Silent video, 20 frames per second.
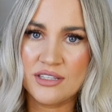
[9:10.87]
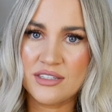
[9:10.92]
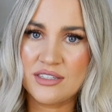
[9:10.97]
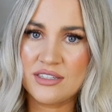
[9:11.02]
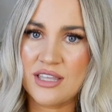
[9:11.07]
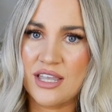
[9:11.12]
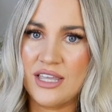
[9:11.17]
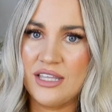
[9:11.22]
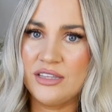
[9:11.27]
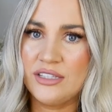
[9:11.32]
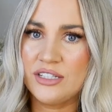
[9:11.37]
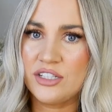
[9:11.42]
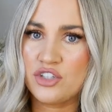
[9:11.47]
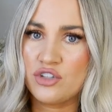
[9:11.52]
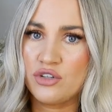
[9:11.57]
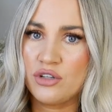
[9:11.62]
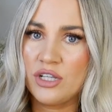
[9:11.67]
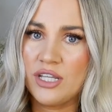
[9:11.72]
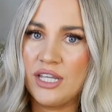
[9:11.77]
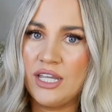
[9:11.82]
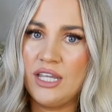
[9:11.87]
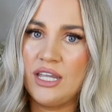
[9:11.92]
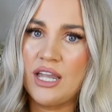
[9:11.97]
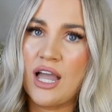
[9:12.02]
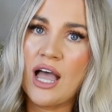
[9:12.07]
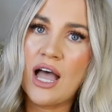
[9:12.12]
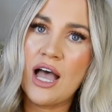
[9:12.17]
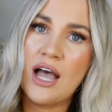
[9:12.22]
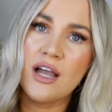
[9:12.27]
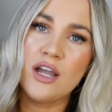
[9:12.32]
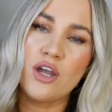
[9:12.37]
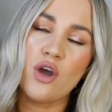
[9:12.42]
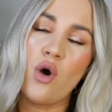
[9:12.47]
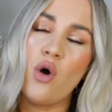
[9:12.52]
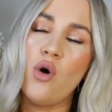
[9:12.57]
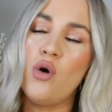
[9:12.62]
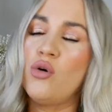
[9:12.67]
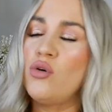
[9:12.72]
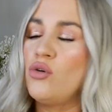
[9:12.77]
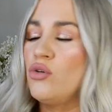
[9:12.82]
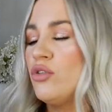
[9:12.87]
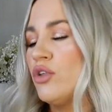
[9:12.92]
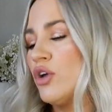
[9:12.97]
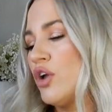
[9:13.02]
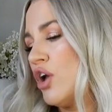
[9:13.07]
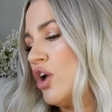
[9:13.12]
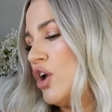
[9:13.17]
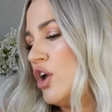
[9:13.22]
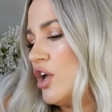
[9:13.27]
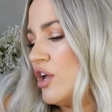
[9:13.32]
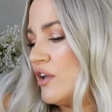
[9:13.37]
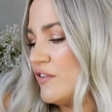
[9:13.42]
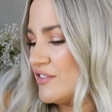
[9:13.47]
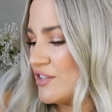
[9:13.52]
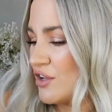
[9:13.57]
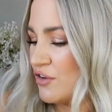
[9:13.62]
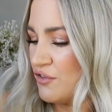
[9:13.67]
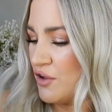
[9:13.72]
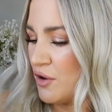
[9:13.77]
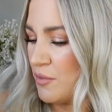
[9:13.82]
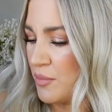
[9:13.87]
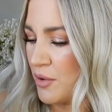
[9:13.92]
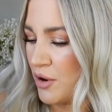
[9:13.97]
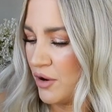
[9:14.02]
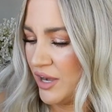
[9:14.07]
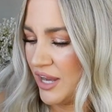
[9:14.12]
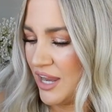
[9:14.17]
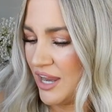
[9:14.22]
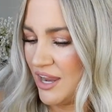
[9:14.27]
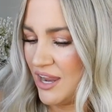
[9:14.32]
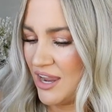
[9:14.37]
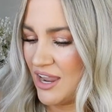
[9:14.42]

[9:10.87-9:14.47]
They literally hug all the curves of your body,